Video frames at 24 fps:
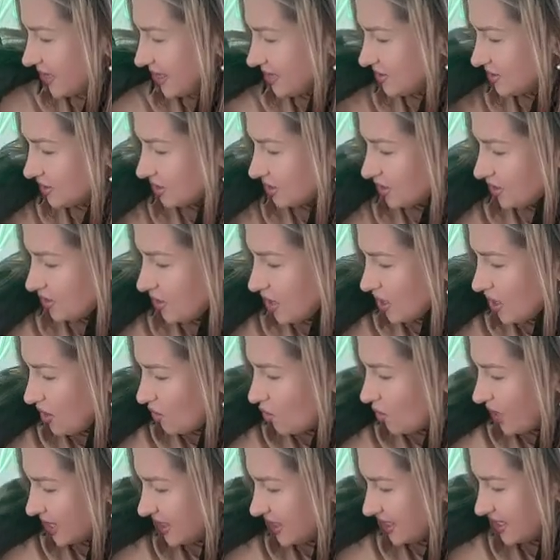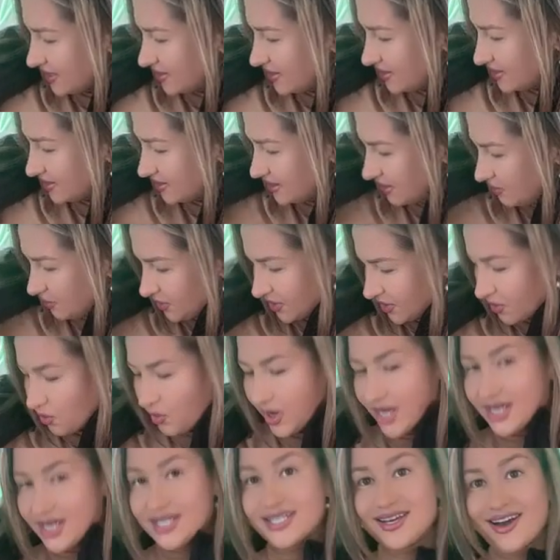So one has a zipper, one
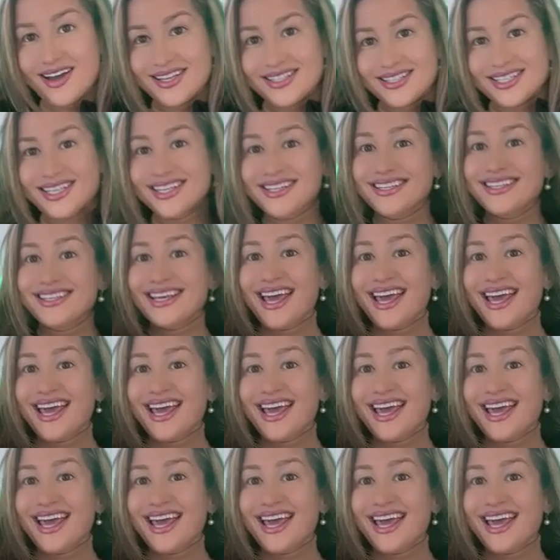doesn't.